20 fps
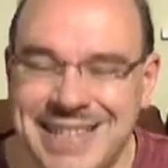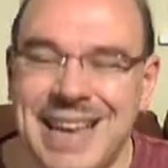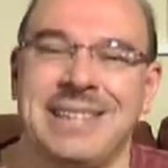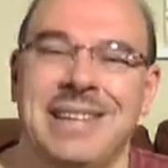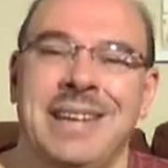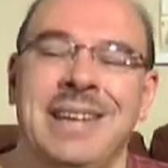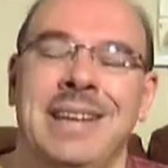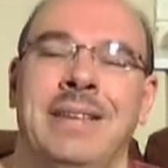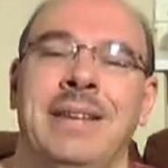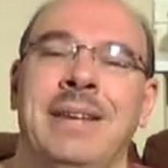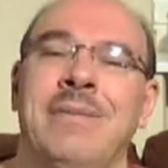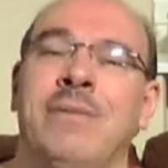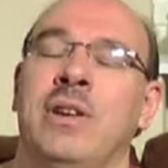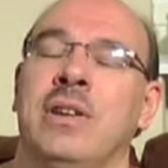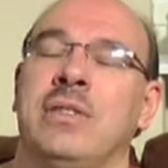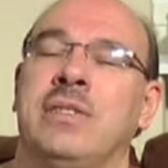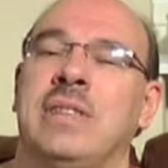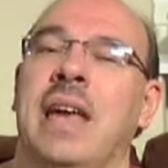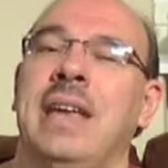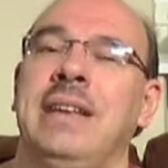says here in
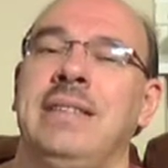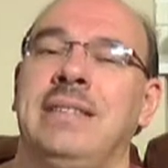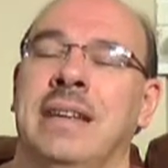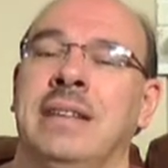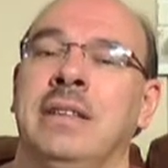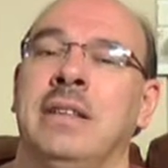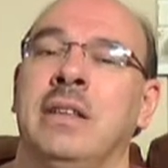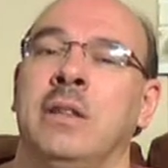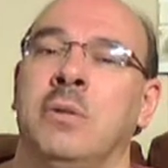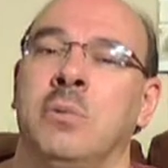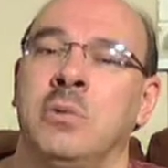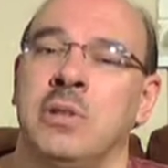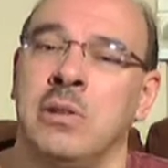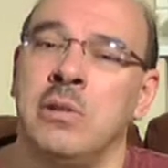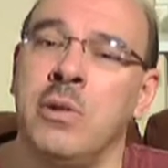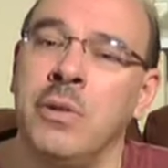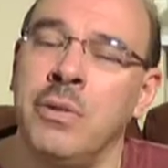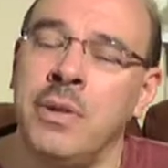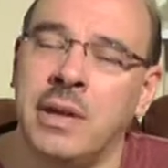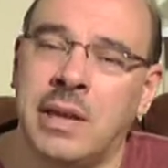verse 18 that there was
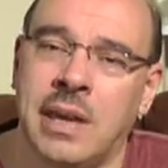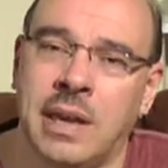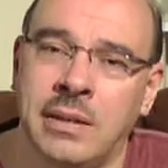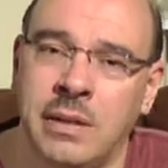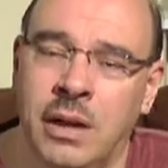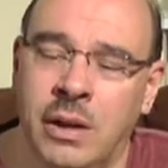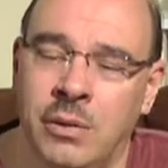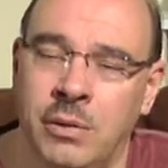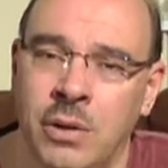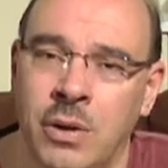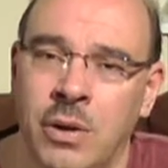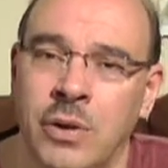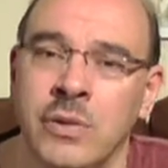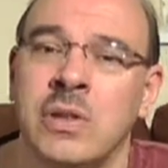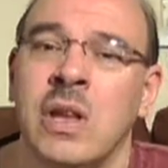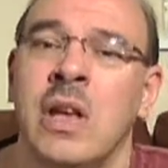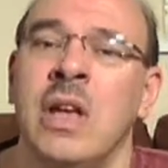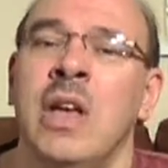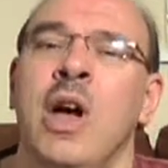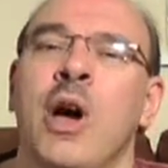another king that
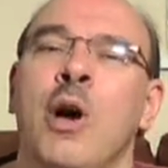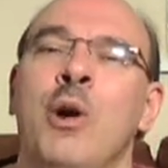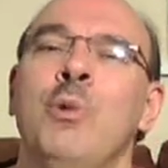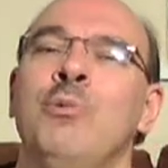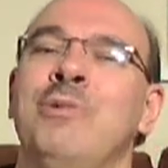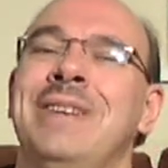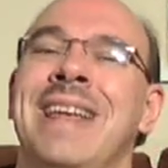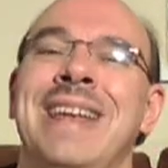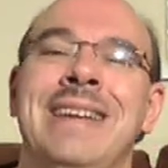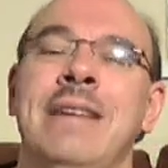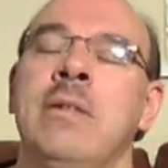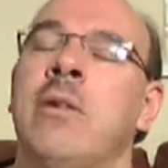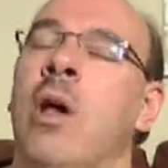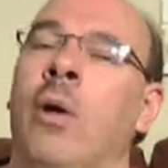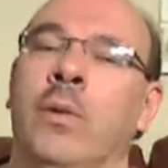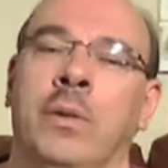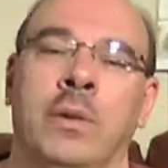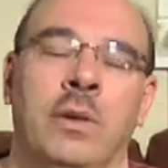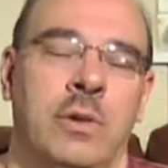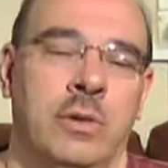arose who did
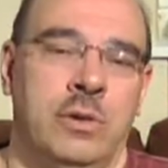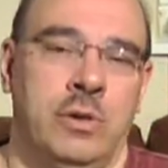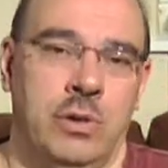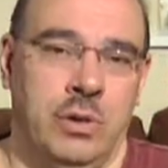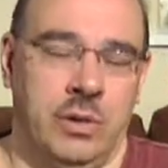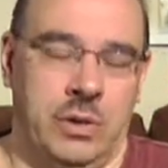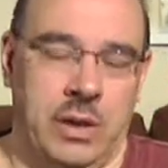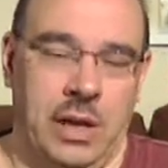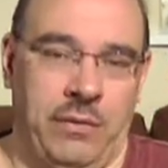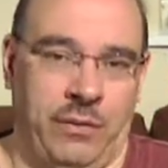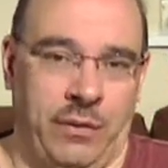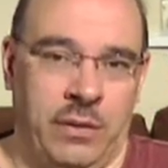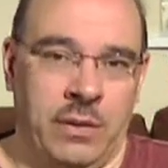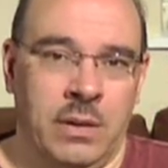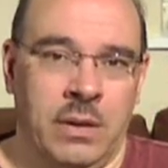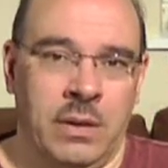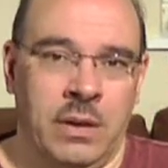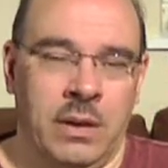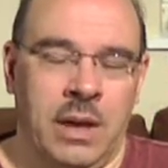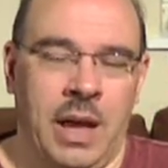not know Joseph.
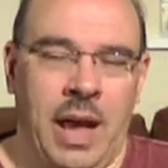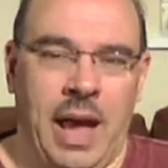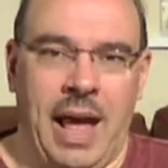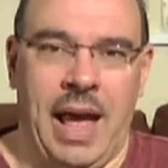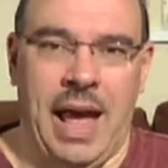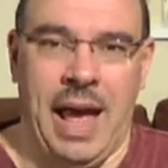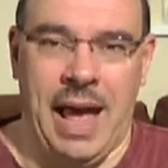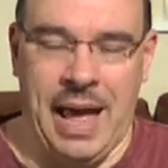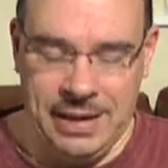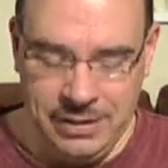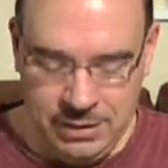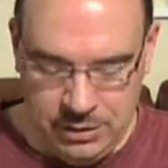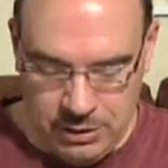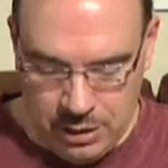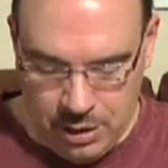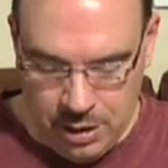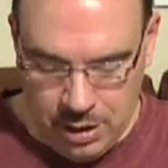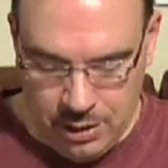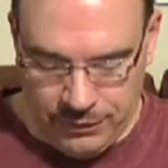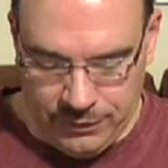
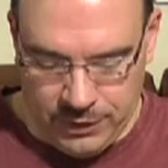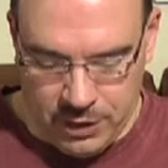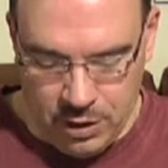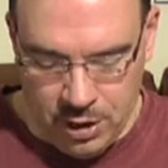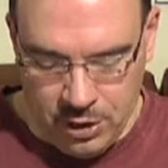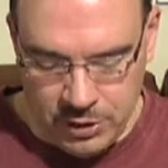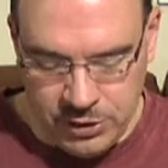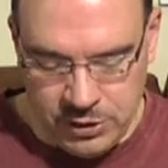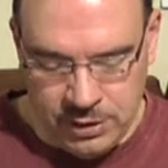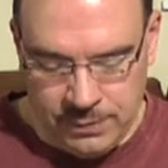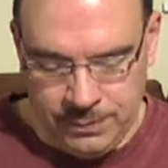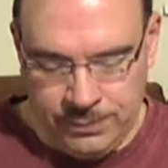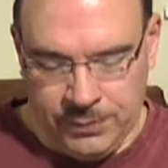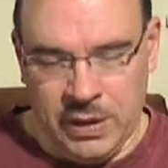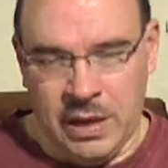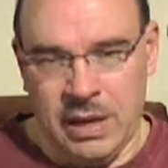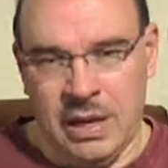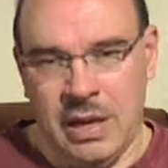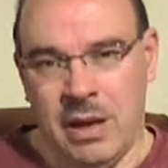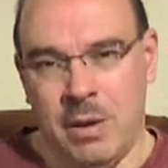And of course,
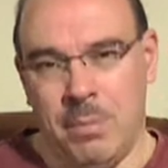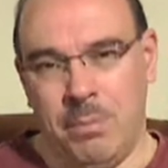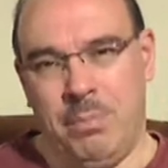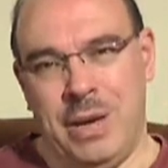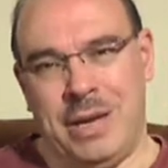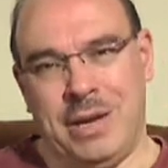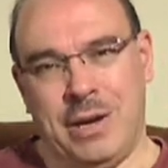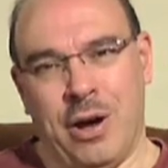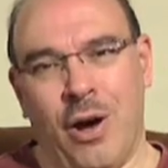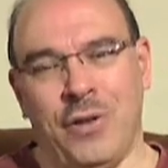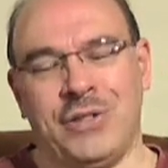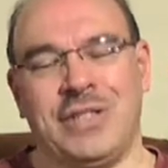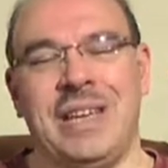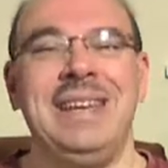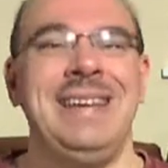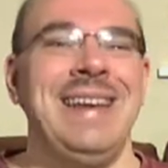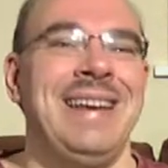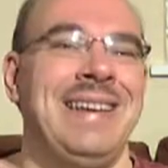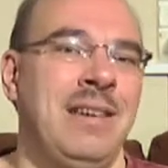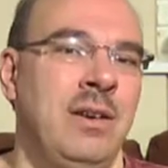because
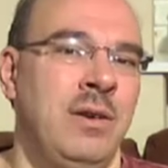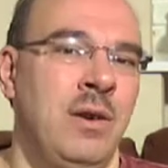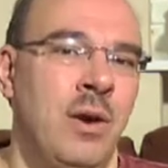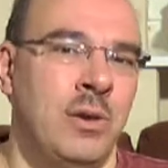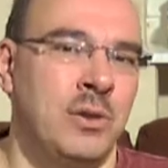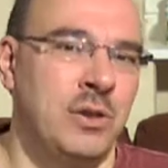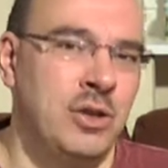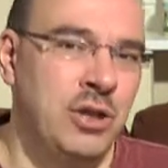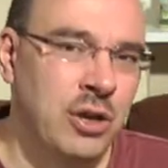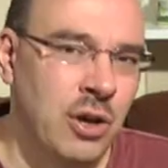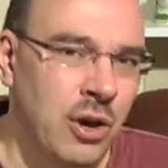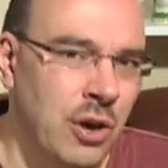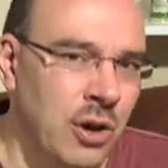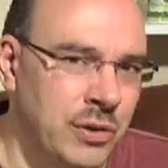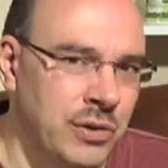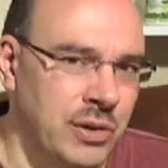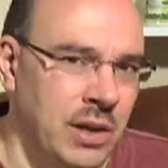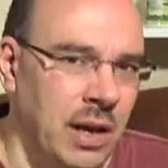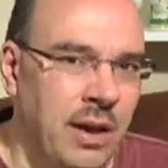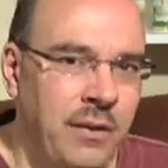he didn't know
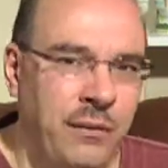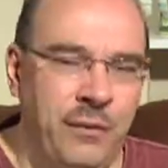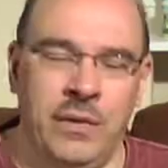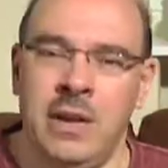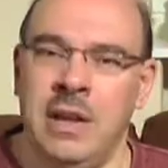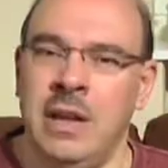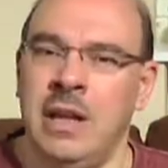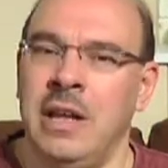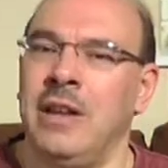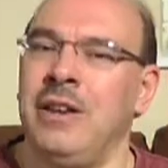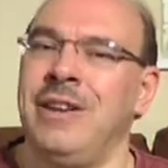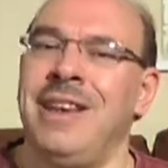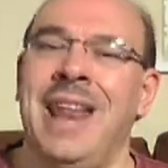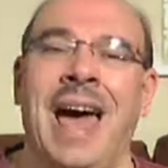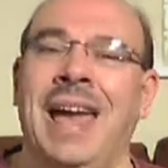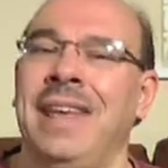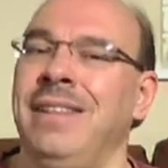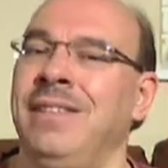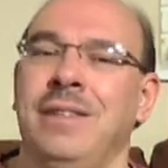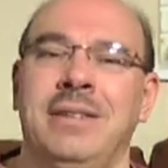Joseph,
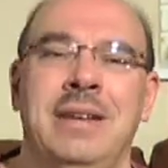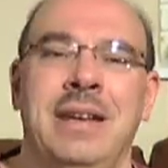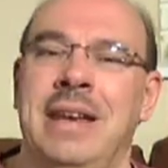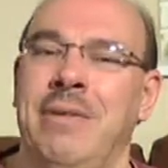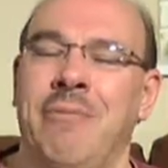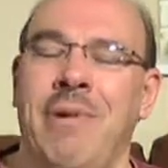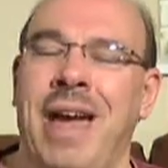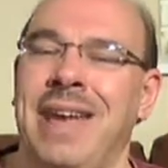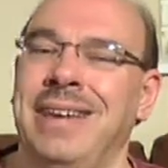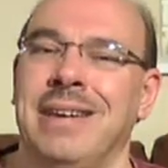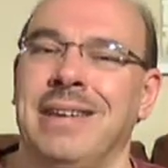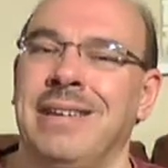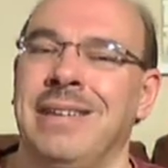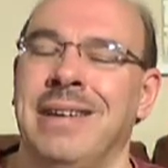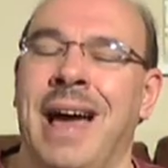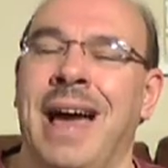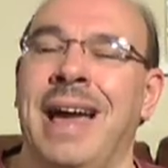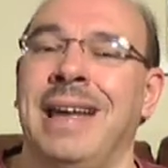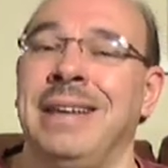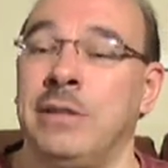neither did he
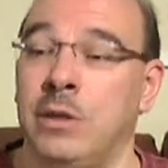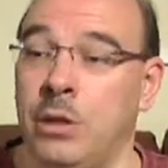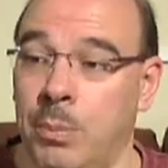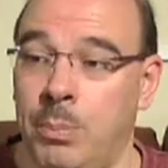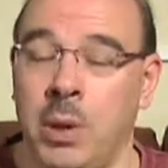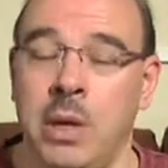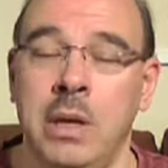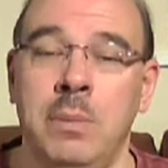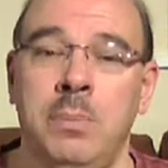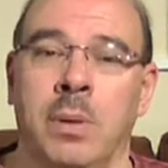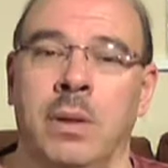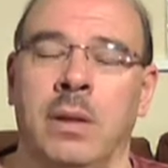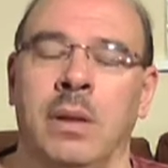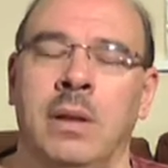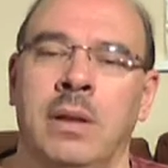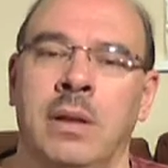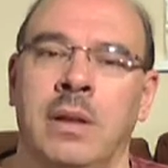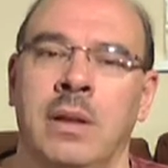recognise the people.